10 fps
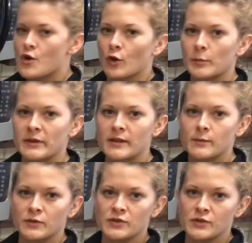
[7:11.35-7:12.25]
Normally
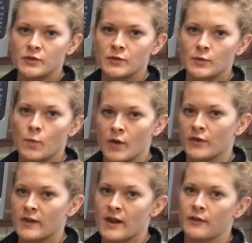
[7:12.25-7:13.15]
we'll do one
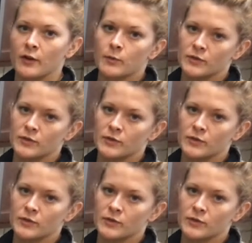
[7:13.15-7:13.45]
or the other.